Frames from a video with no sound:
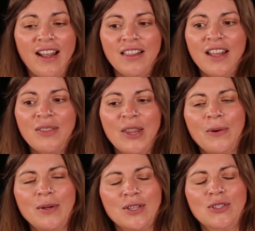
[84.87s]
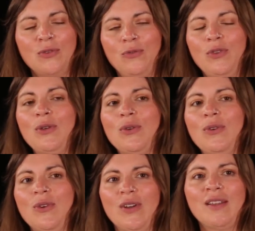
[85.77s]
and then there were just a few
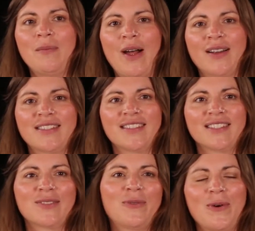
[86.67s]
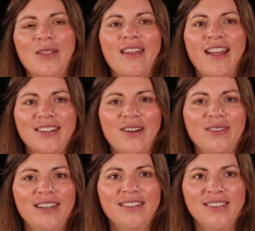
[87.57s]
green boxes for that
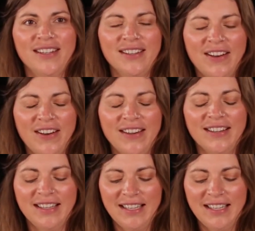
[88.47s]
coveted green card.